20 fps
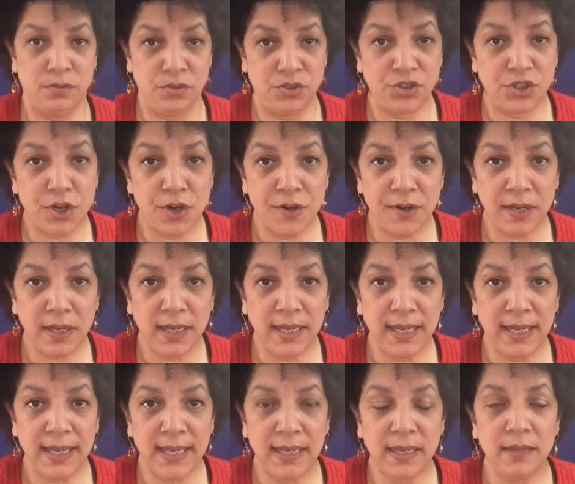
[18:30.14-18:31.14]

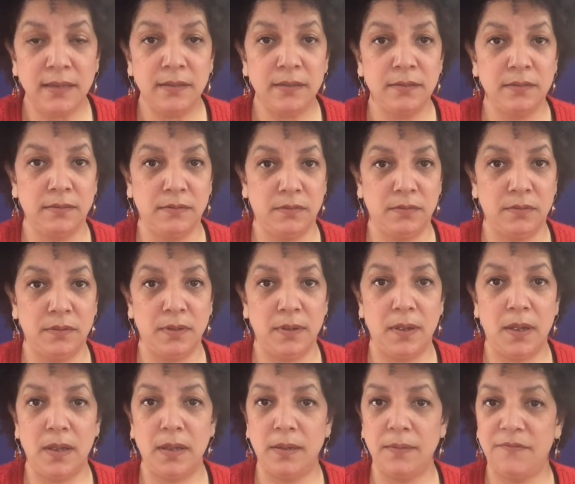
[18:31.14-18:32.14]
Journaling,
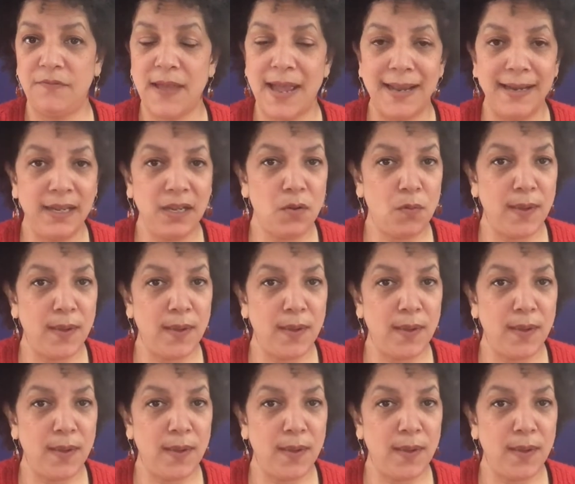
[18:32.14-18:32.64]
finding